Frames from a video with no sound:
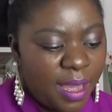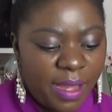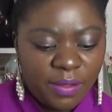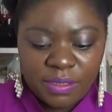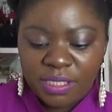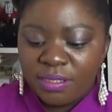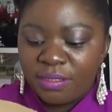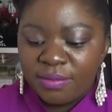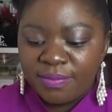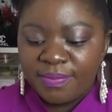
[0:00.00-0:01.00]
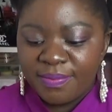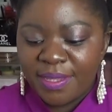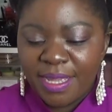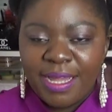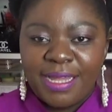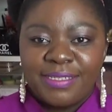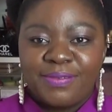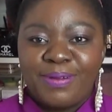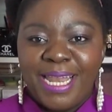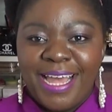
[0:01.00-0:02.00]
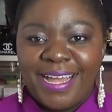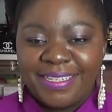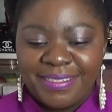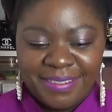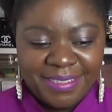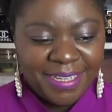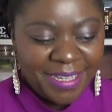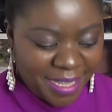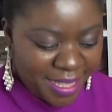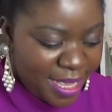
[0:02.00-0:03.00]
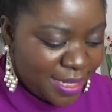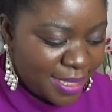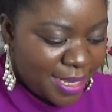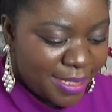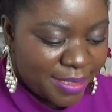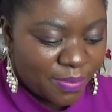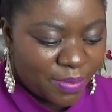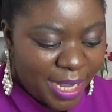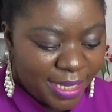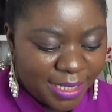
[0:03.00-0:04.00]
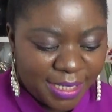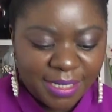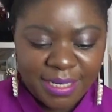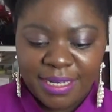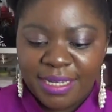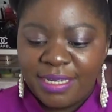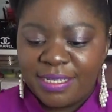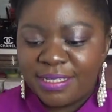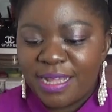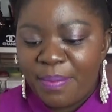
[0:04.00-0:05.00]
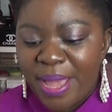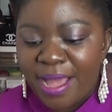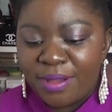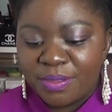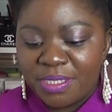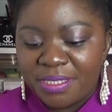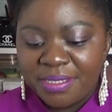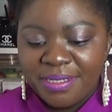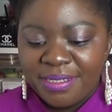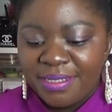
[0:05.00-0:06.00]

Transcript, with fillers: out, and voila! This is what it's about.